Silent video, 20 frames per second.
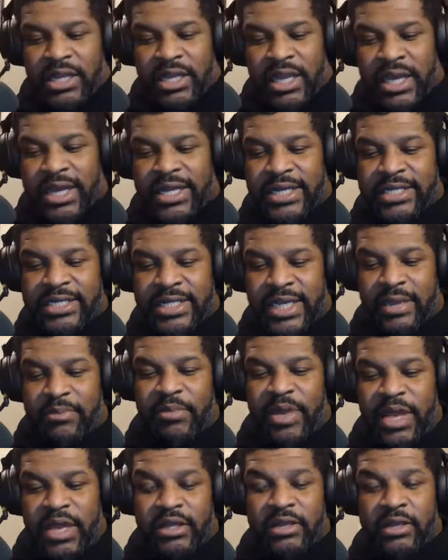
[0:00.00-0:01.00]
like I say,
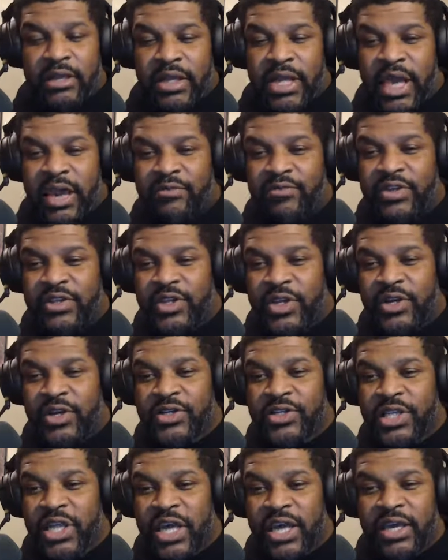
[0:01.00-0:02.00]
man, every
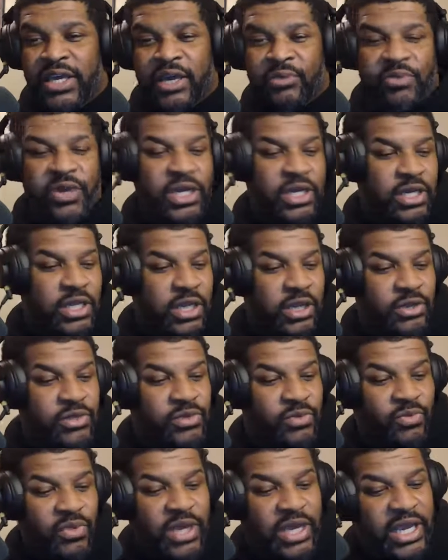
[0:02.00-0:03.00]
Thursday we can close
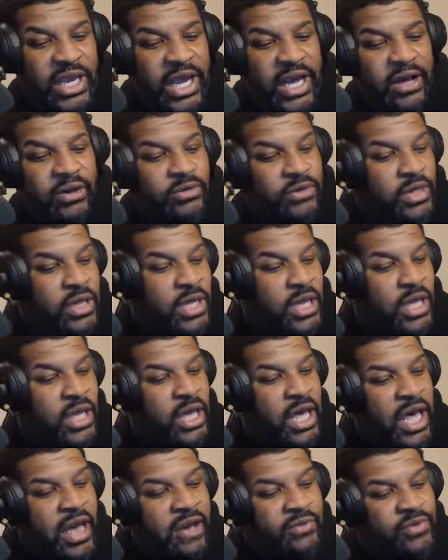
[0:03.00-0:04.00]
the week out.
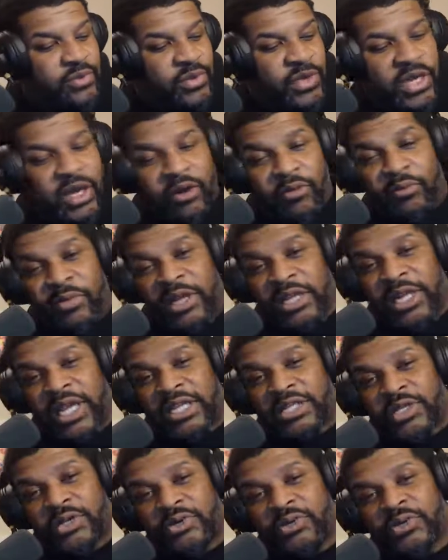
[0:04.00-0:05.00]
After we go
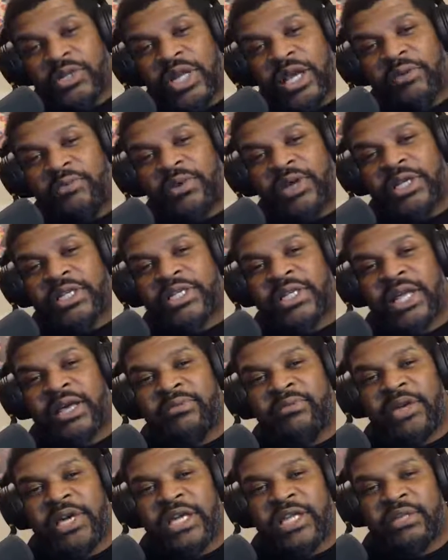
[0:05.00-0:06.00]
Monday, Tuesday, Wednesday,
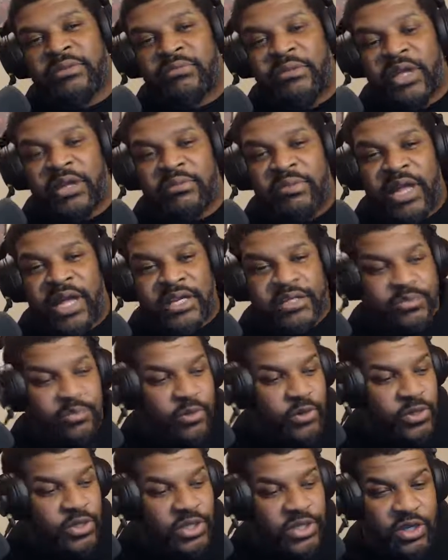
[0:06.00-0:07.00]
we get the Big Black
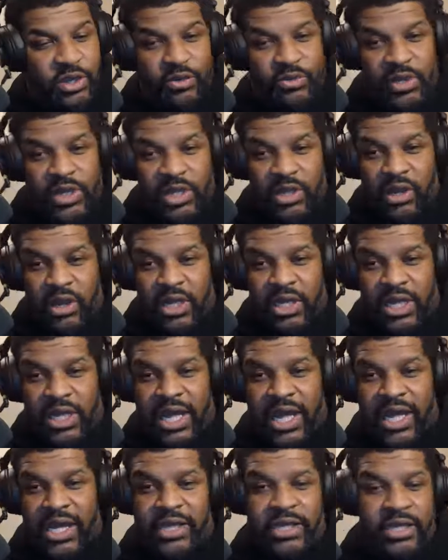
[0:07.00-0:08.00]
Sports Show. We get all of
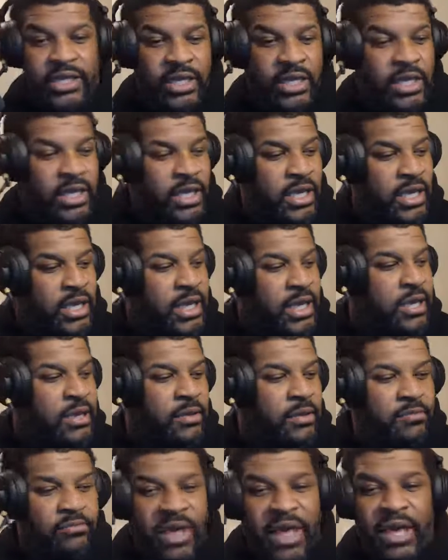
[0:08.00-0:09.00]
that.
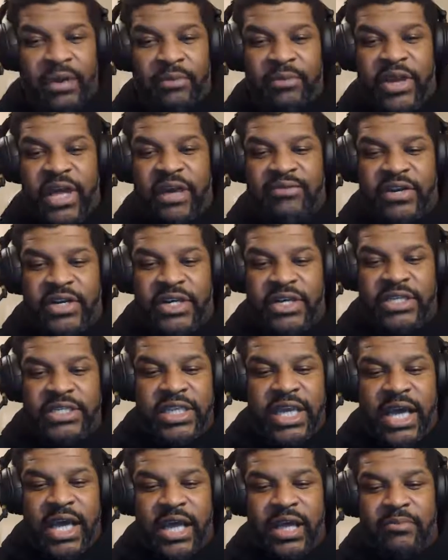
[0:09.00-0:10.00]
Man, we have a good
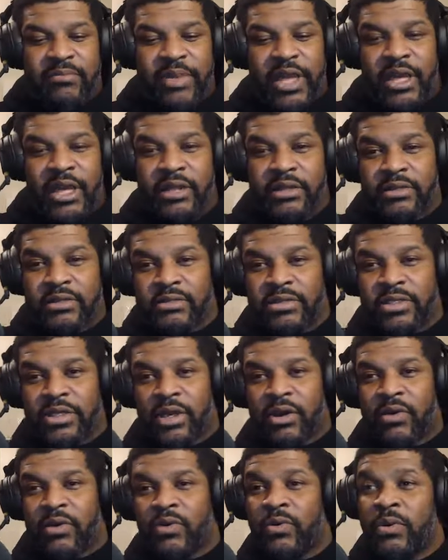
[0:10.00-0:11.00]
time, man.
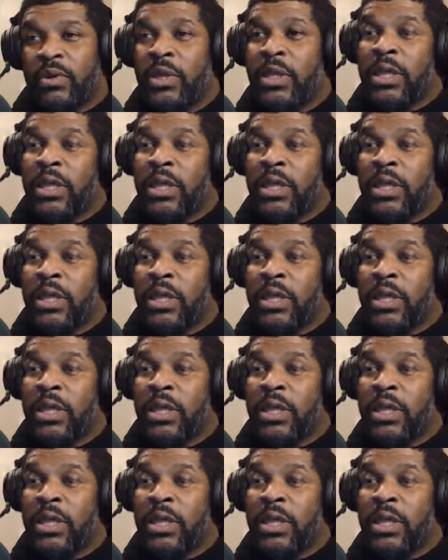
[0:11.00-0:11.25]
So